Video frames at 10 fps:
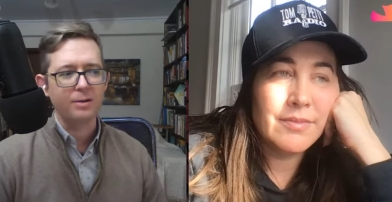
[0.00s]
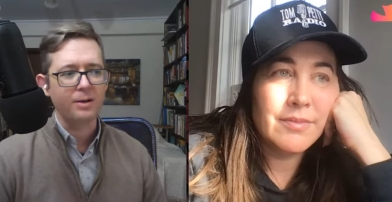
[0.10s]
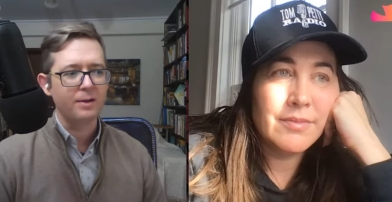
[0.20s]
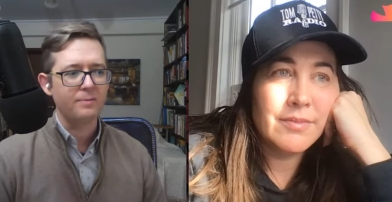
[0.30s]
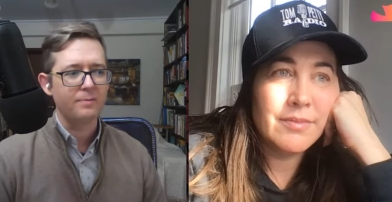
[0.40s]
Speaker 1: any
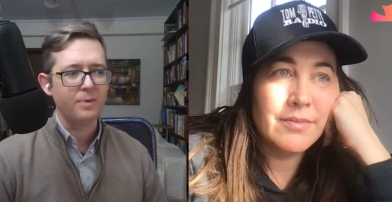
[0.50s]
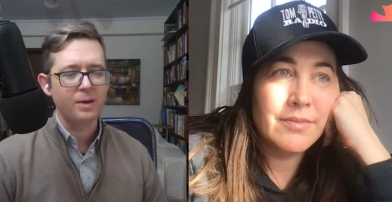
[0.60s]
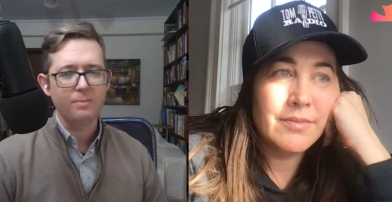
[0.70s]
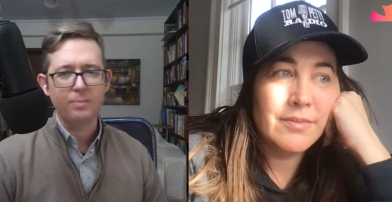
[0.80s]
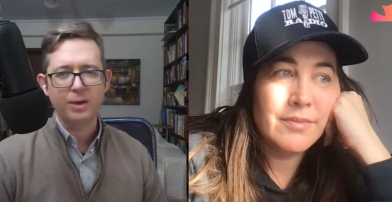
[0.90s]

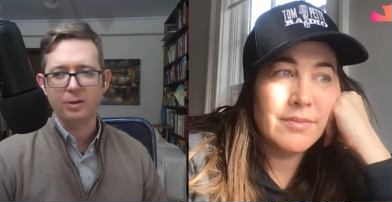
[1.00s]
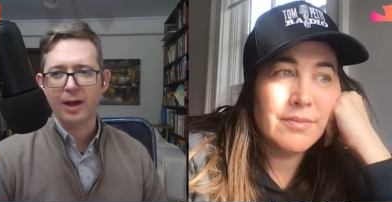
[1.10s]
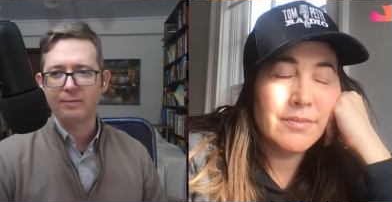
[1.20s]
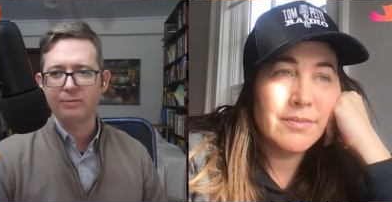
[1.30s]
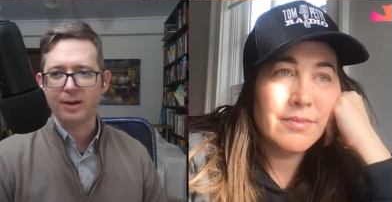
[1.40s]
big life
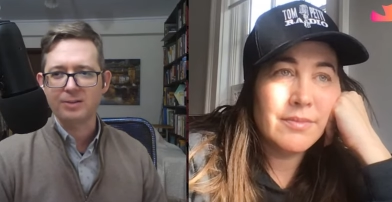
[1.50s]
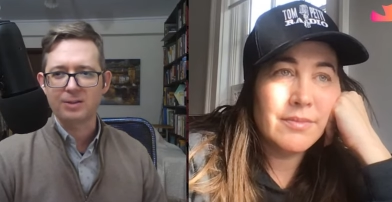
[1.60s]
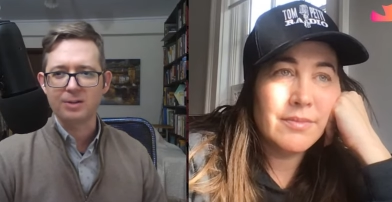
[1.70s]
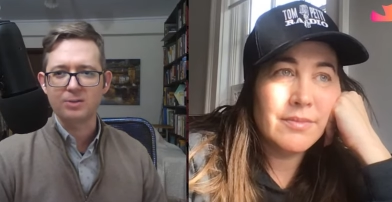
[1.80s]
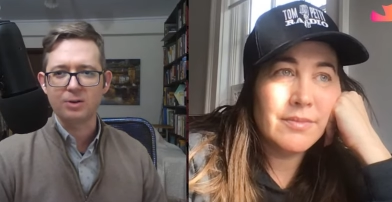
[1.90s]
lessons
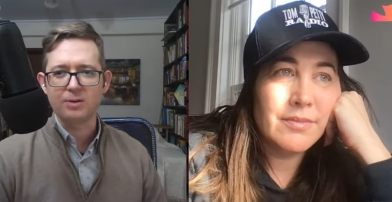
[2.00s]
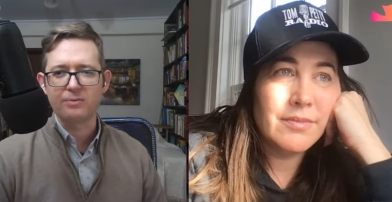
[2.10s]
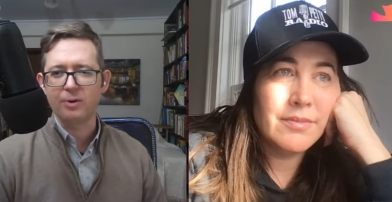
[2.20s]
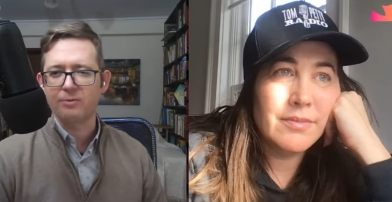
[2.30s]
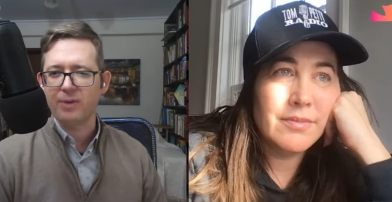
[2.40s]
or, or
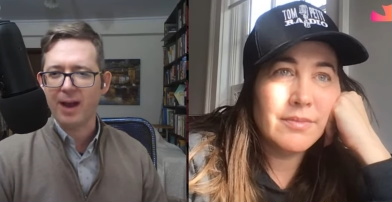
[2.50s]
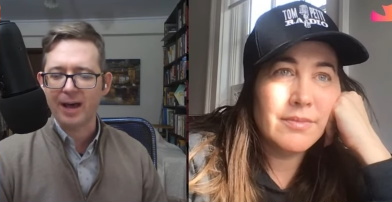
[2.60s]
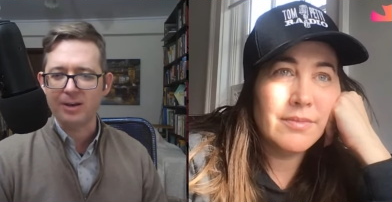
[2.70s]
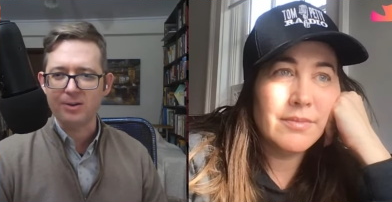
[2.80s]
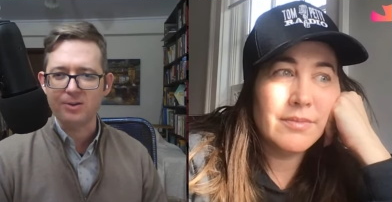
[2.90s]

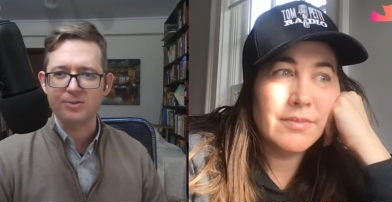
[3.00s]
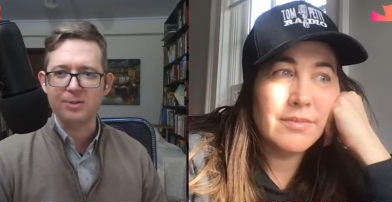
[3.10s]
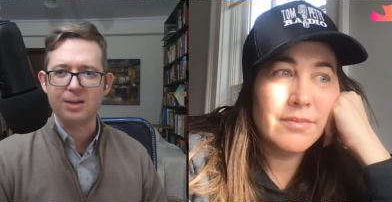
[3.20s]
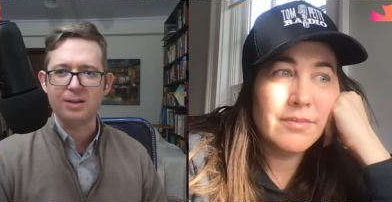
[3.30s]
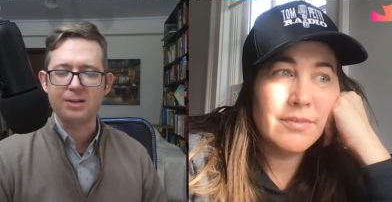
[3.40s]
values
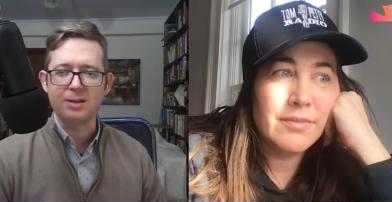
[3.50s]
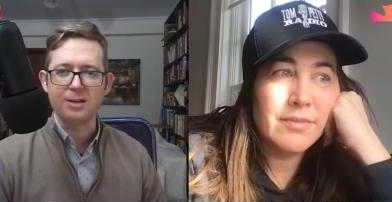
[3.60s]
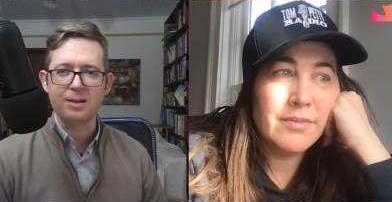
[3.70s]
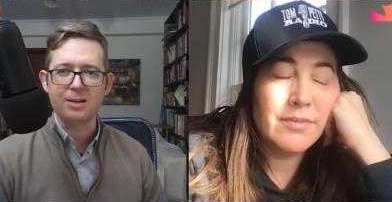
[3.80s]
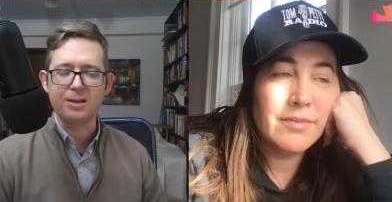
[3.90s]
that that
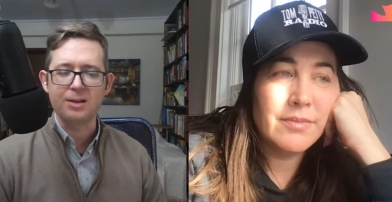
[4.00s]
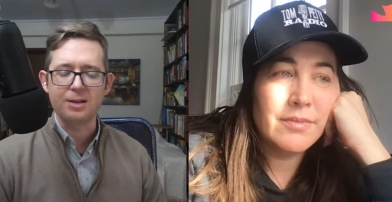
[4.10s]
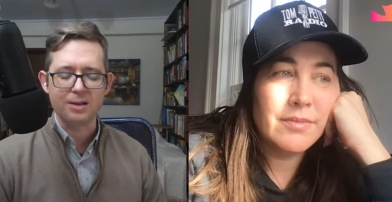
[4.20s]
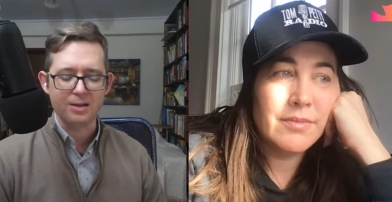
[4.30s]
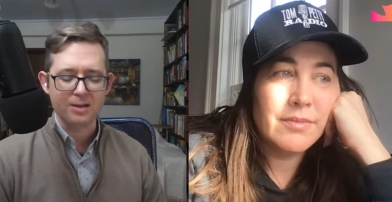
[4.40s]
he
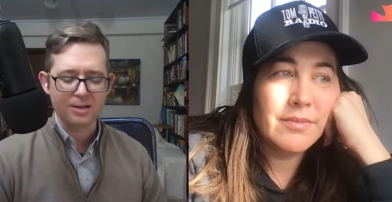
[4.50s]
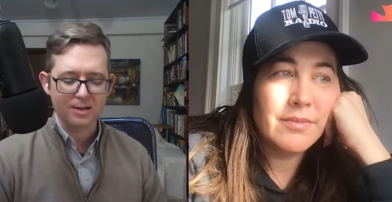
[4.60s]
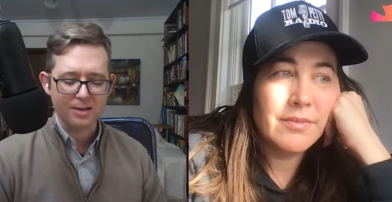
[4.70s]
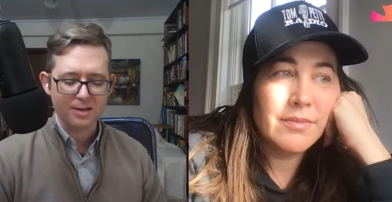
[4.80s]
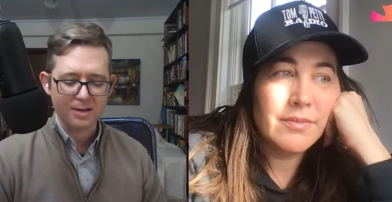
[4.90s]

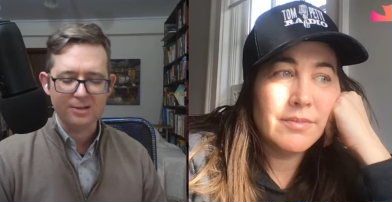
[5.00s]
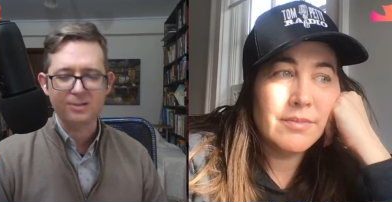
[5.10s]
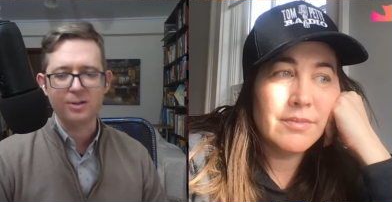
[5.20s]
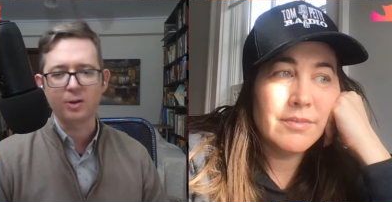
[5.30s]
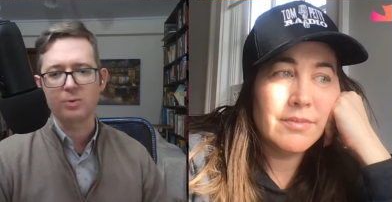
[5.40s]
he
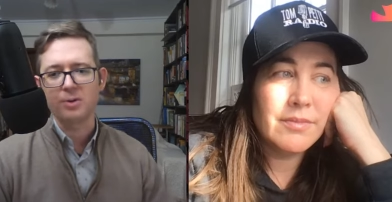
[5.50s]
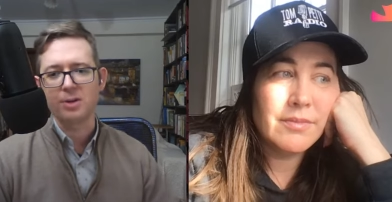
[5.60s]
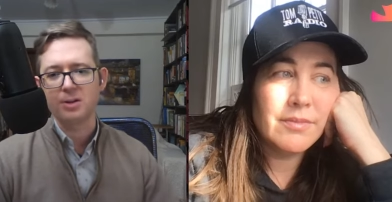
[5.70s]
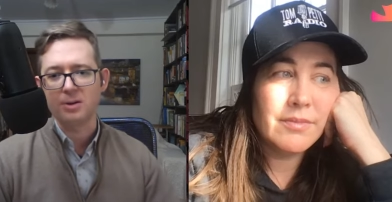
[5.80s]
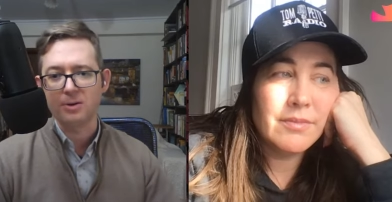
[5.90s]
instilled within
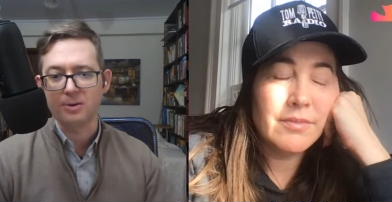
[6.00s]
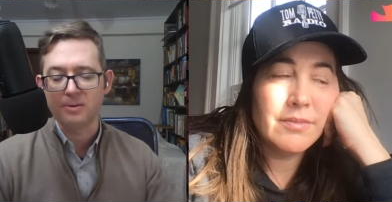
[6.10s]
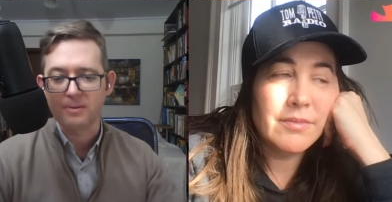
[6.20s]
you.